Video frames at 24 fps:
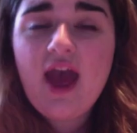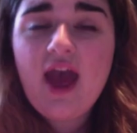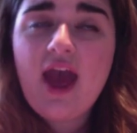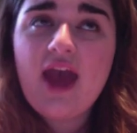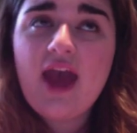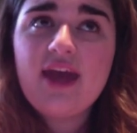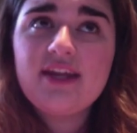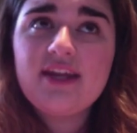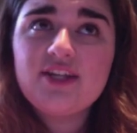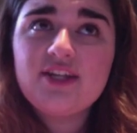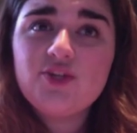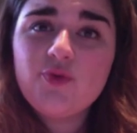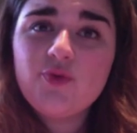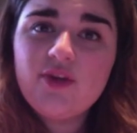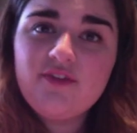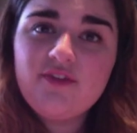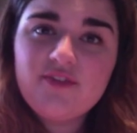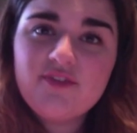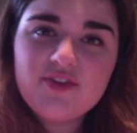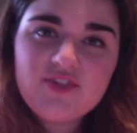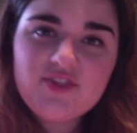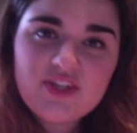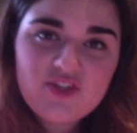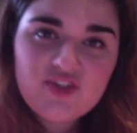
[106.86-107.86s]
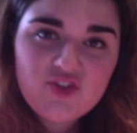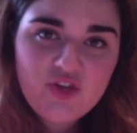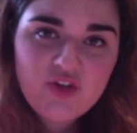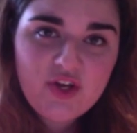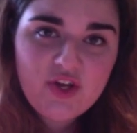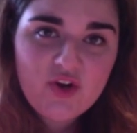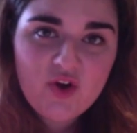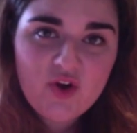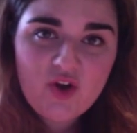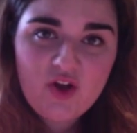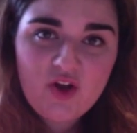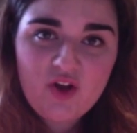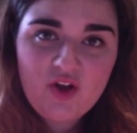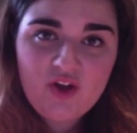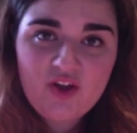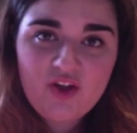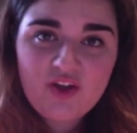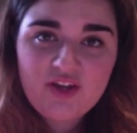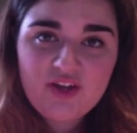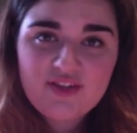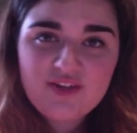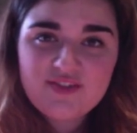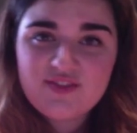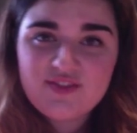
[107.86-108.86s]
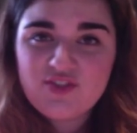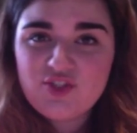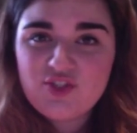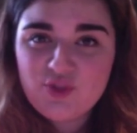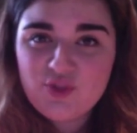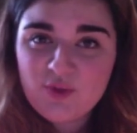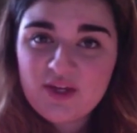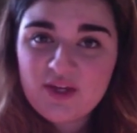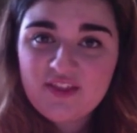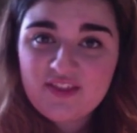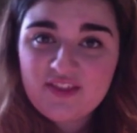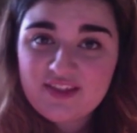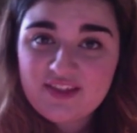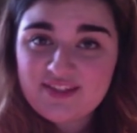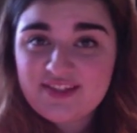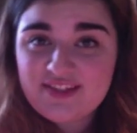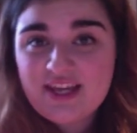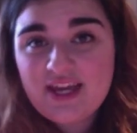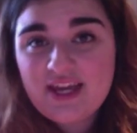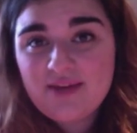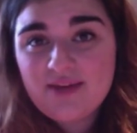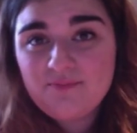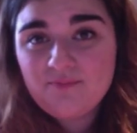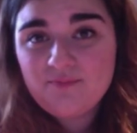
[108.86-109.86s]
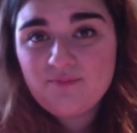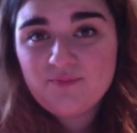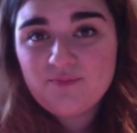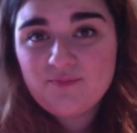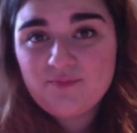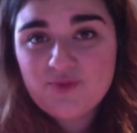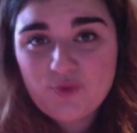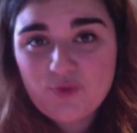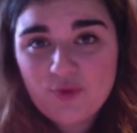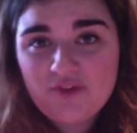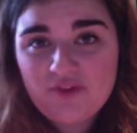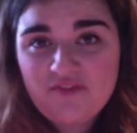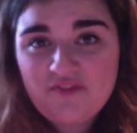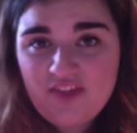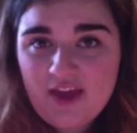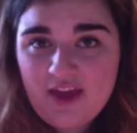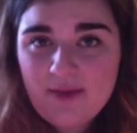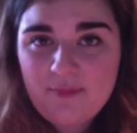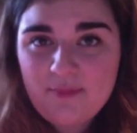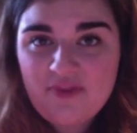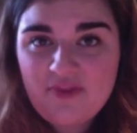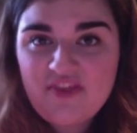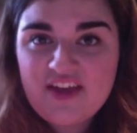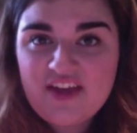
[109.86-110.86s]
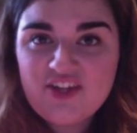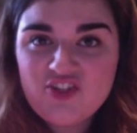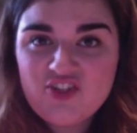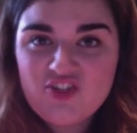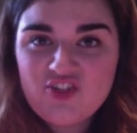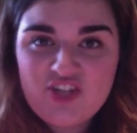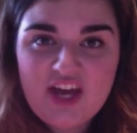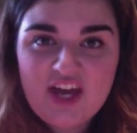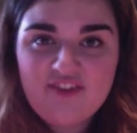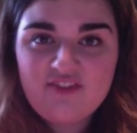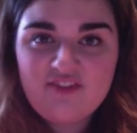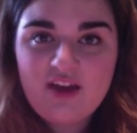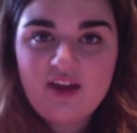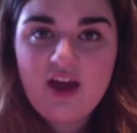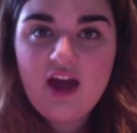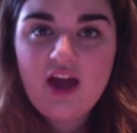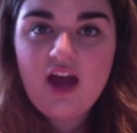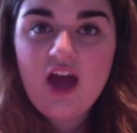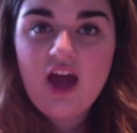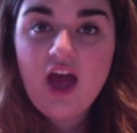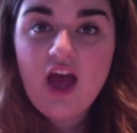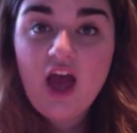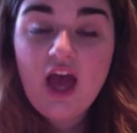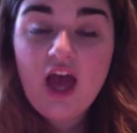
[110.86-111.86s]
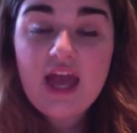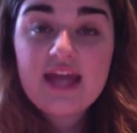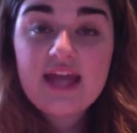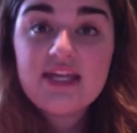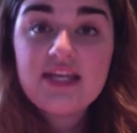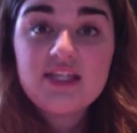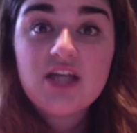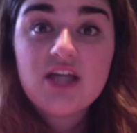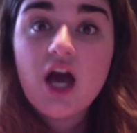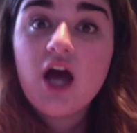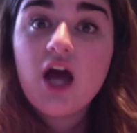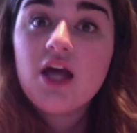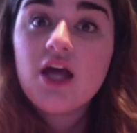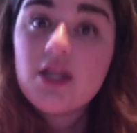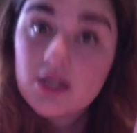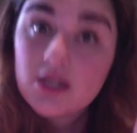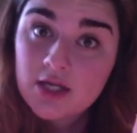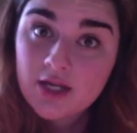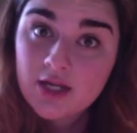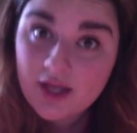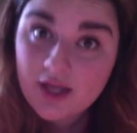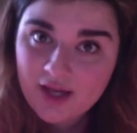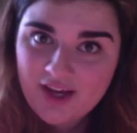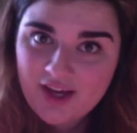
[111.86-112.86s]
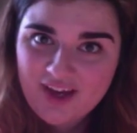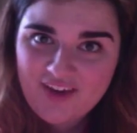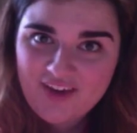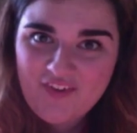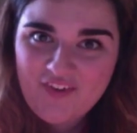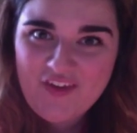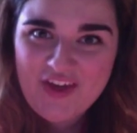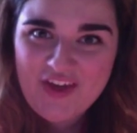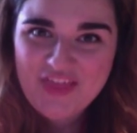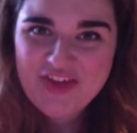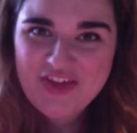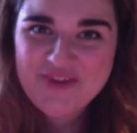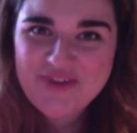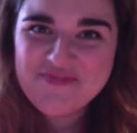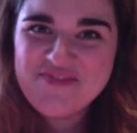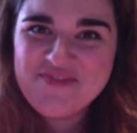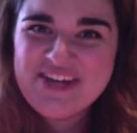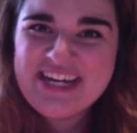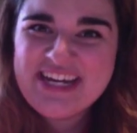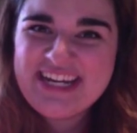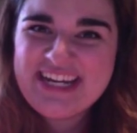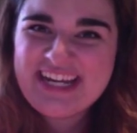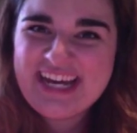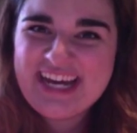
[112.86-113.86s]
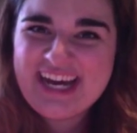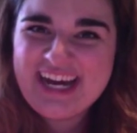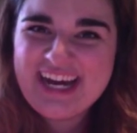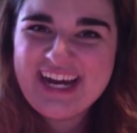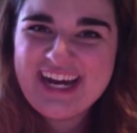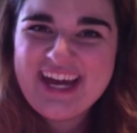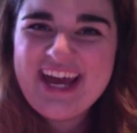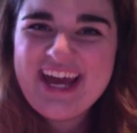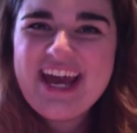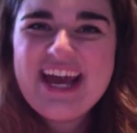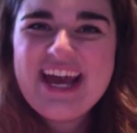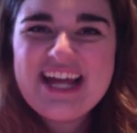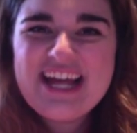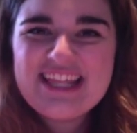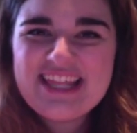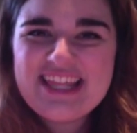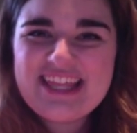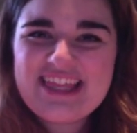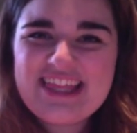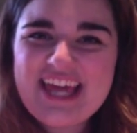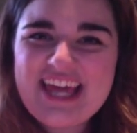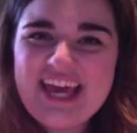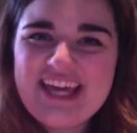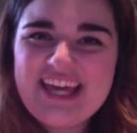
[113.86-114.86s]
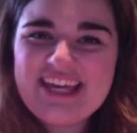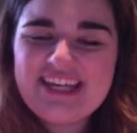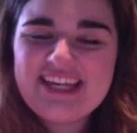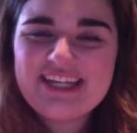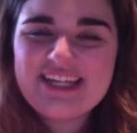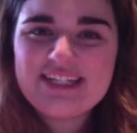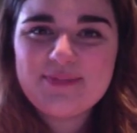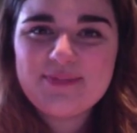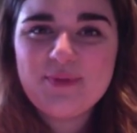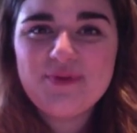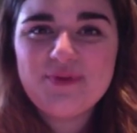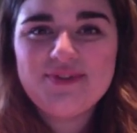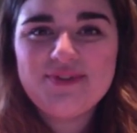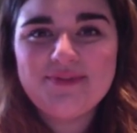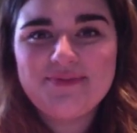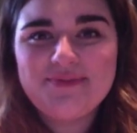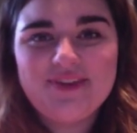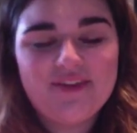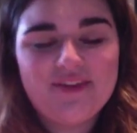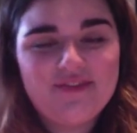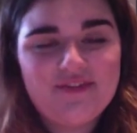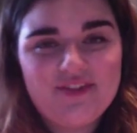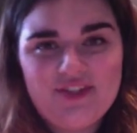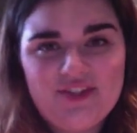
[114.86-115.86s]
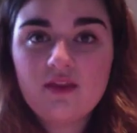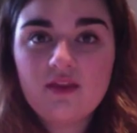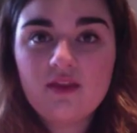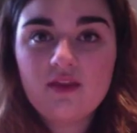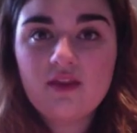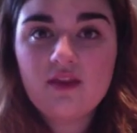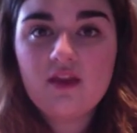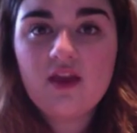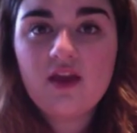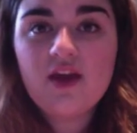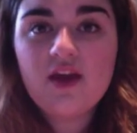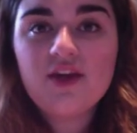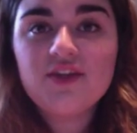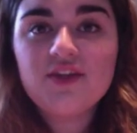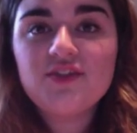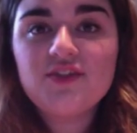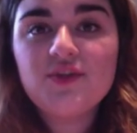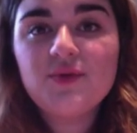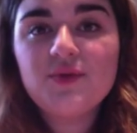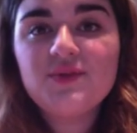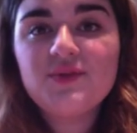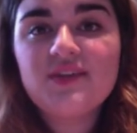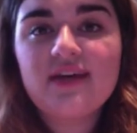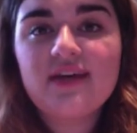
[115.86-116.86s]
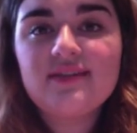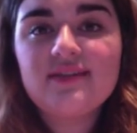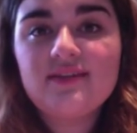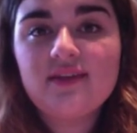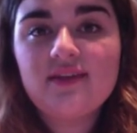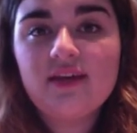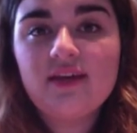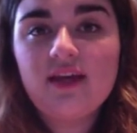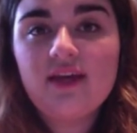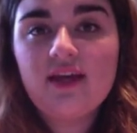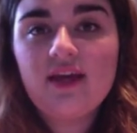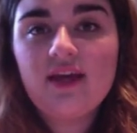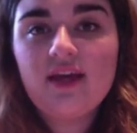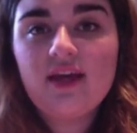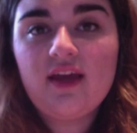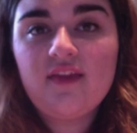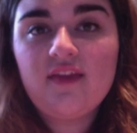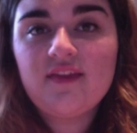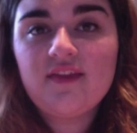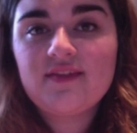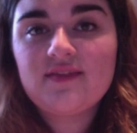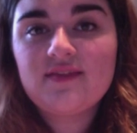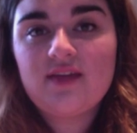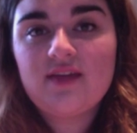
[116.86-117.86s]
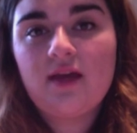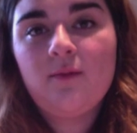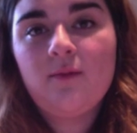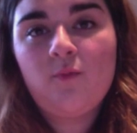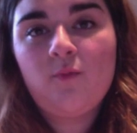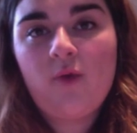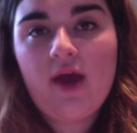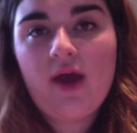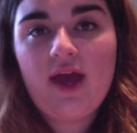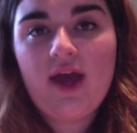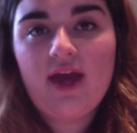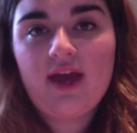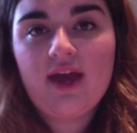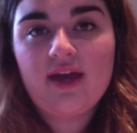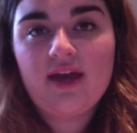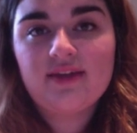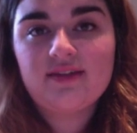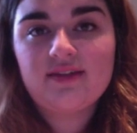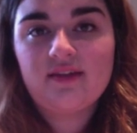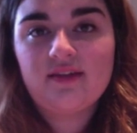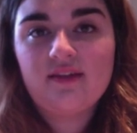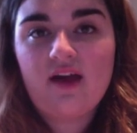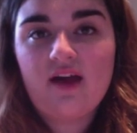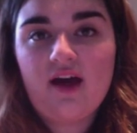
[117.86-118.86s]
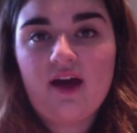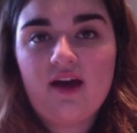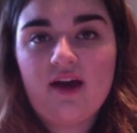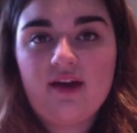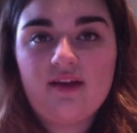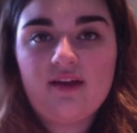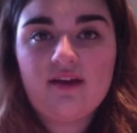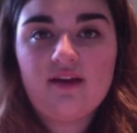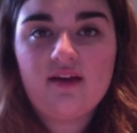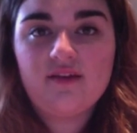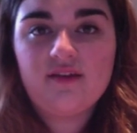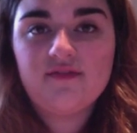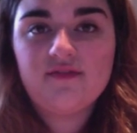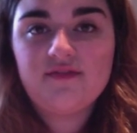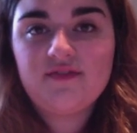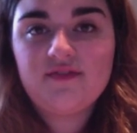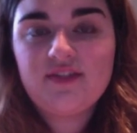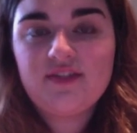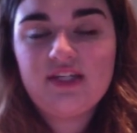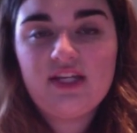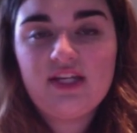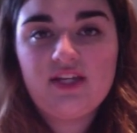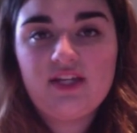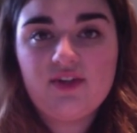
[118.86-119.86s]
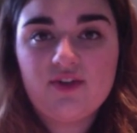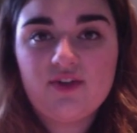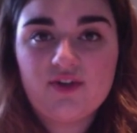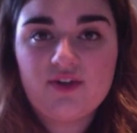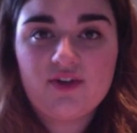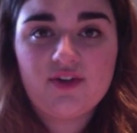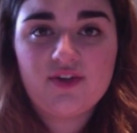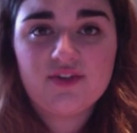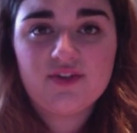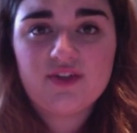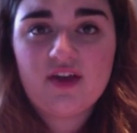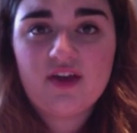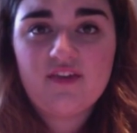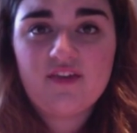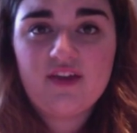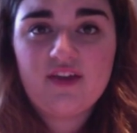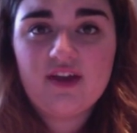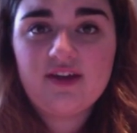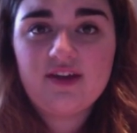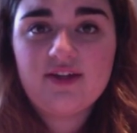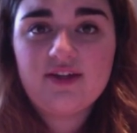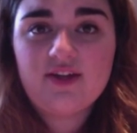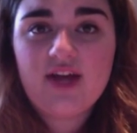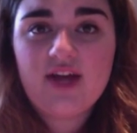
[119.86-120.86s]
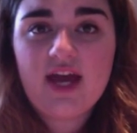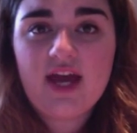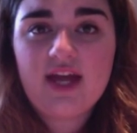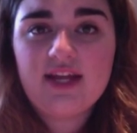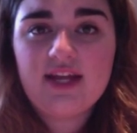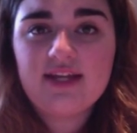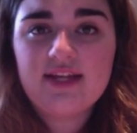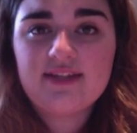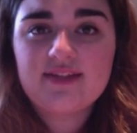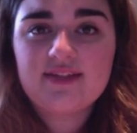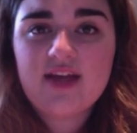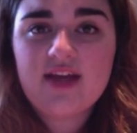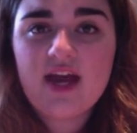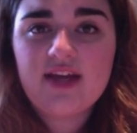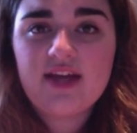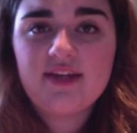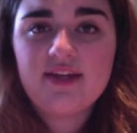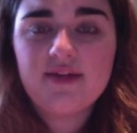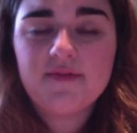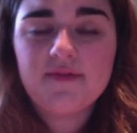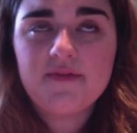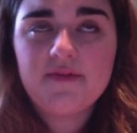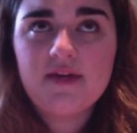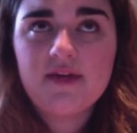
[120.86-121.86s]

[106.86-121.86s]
And a 21st century girl is doing the same sort of thing, but they just have a ton of other media that they can expose themselves to. So Cecily, in the same way as a lot of teen girls on the internet, is kind of